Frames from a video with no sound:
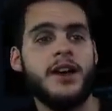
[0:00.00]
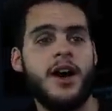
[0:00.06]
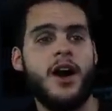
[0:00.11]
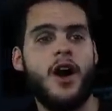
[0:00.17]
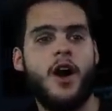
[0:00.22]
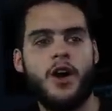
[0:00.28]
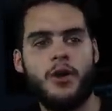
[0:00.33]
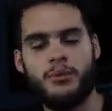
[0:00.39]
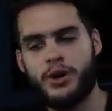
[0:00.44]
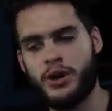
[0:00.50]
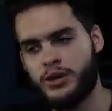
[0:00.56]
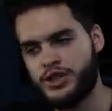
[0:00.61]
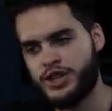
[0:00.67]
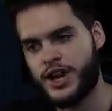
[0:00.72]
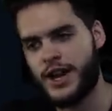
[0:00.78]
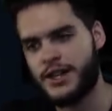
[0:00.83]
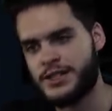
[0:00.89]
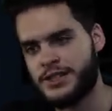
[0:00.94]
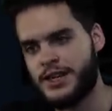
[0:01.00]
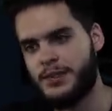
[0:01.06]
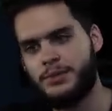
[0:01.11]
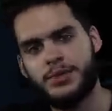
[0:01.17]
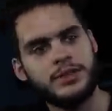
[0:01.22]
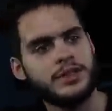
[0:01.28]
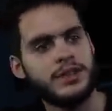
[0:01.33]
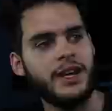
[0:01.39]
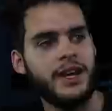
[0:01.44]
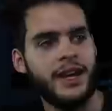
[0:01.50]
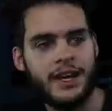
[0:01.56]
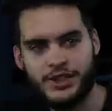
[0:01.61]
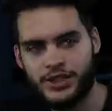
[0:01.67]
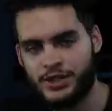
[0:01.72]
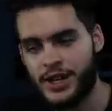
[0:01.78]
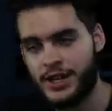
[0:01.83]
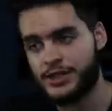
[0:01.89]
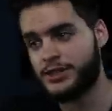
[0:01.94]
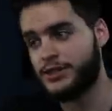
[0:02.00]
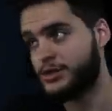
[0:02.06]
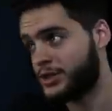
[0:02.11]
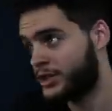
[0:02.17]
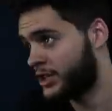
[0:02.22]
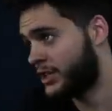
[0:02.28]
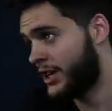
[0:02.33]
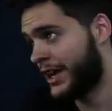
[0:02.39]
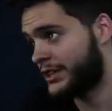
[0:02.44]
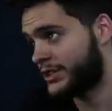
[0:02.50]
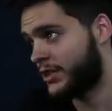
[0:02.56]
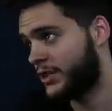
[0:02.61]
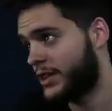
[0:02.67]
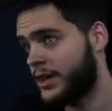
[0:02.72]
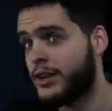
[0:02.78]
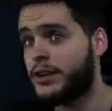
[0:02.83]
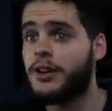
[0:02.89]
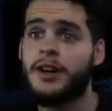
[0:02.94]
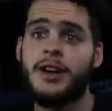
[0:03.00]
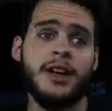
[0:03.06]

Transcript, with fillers: our Bo Jackson gameplay today. As you guys do see, you guys are here.